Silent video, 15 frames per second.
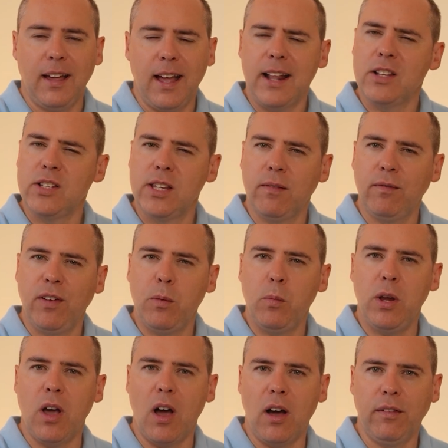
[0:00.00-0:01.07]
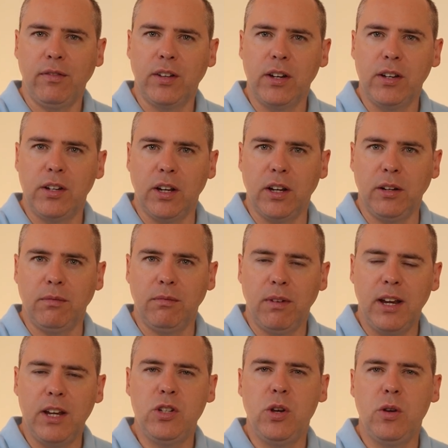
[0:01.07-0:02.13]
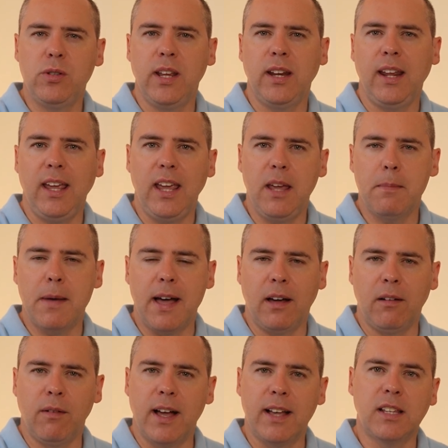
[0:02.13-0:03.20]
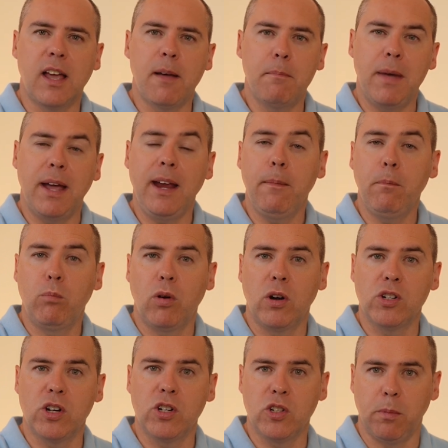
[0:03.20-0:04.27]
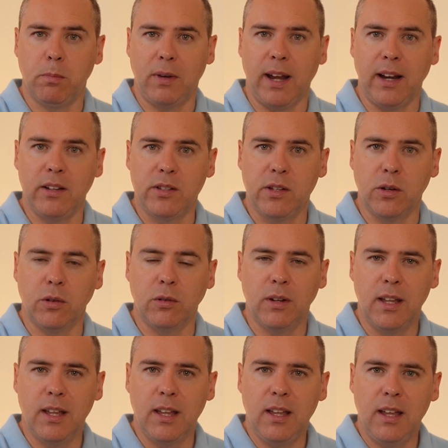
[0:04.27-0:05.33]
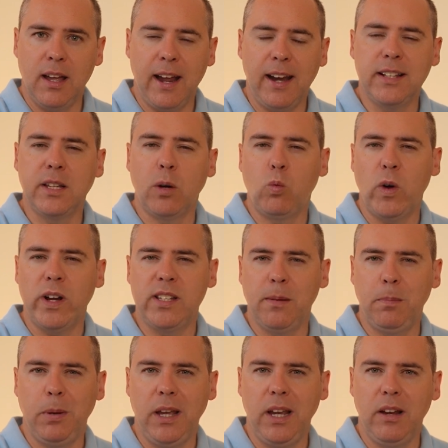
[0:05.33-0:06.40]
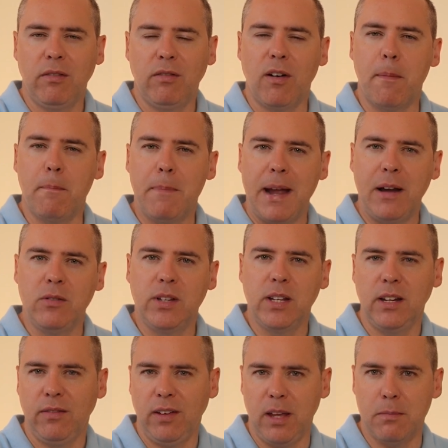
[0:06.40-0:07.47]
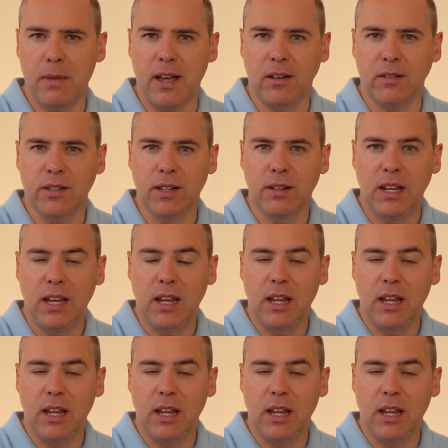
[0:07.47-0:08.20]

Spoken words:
And something we often do is using email as our main project update tool, and it's a recipe for a mountain of emails.